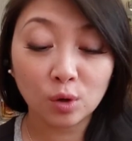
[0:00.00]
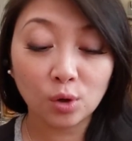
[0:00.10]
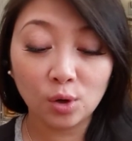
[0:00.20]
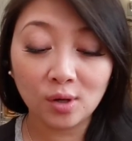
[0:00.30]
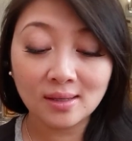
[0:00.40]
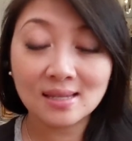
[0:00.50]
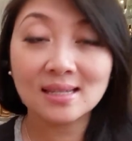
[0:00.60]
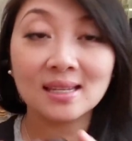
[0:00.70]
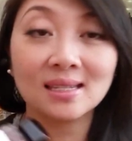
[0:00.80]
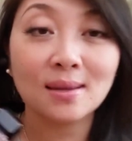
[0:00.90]
good.
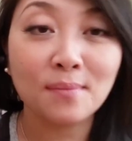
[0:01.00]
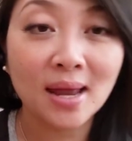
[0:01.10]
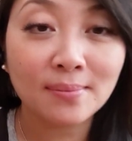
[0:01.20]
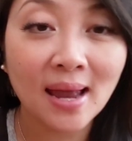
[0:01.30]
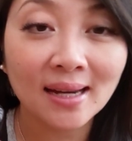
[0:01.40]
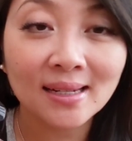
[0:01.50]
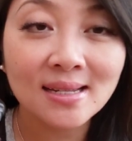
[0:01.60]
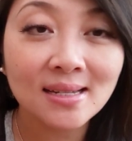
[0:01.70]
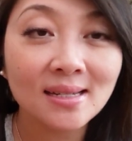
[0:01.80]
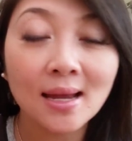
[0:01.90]
This is a man
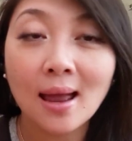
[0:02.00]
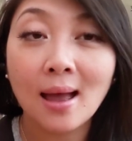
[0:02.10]
magnet.